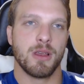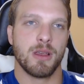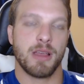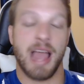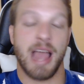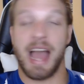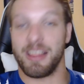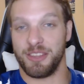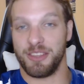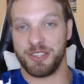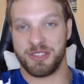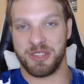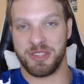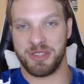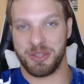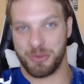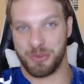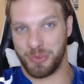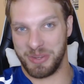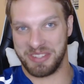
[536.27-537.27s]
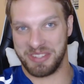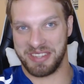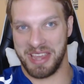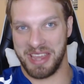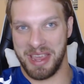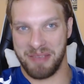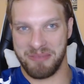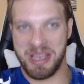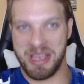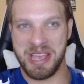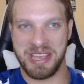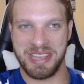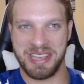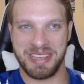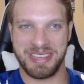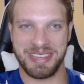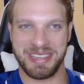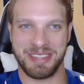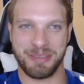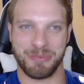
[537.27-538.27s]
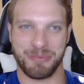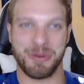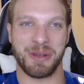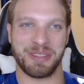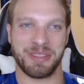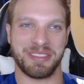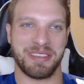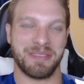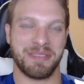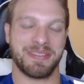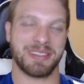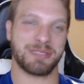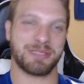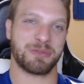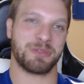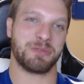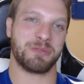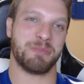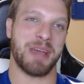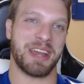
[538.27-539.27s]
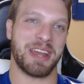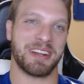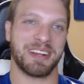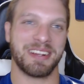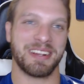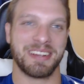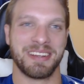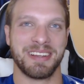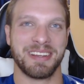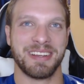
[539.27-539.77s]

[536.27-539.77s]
At least in this week's game, the run defense was better.